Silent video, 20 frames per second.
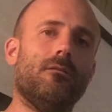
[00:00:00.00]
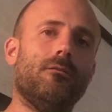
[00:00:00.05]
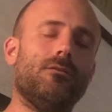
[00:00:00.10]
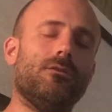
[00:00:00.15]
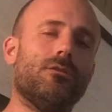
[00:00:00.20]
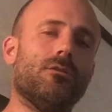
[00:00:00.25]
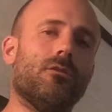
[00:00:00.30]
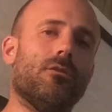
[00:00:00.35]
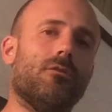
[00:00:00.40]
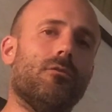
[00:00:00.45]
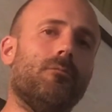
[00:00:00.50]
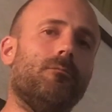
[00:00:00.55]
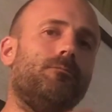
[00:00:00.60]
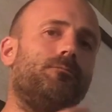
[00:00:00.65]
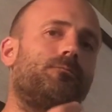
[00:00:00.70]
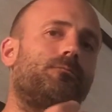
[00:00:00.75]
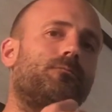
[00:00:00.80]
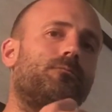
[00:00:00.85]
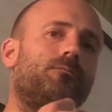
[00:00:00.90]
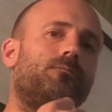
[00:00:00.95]
So
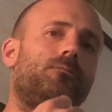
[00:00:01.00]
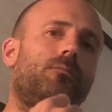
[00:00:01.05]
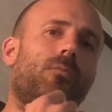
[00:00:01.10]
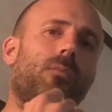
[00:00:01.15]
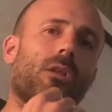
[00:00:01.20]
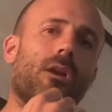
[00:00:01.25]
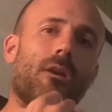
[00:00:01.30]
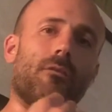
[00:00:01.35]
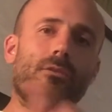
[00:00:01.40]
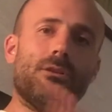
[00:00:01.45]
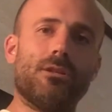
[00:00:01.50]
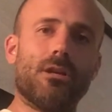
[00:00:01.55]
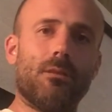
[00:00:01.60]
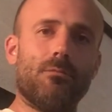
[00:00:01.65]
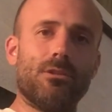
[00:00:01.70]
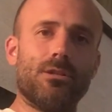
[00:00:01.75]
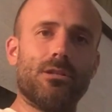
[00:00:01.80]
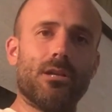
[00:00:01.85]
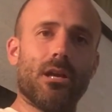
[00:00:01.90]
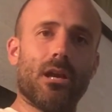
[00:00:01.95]
every time
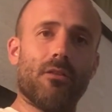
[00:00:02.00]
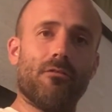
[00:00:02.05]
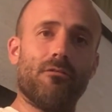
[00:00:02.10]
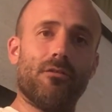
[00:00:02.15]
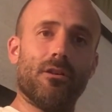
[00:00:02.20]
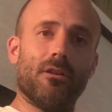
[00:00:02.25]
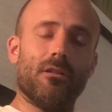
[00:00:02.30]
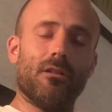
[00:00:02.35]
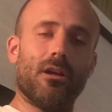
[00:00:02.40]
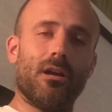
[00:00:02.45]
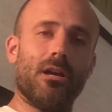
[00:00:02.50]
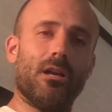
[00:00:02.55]
you say, I feel